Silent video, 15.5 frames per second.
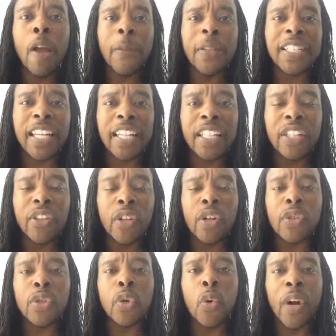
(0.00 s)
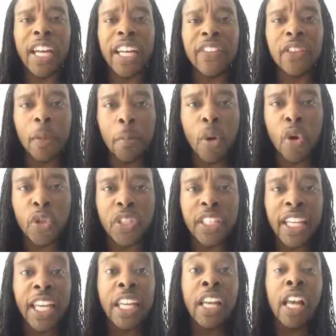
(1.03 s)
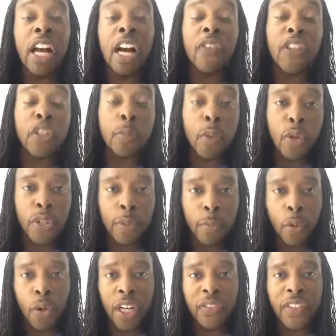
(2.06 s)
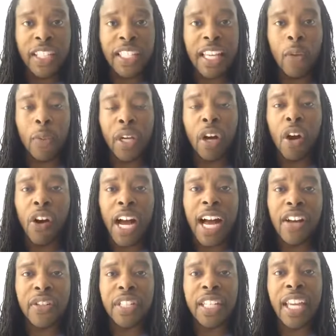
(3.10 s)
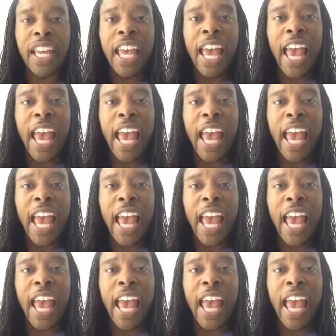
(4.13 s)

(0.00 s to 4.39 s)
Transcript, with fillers: particularly those who are in the most need of this most important thing that we call housing,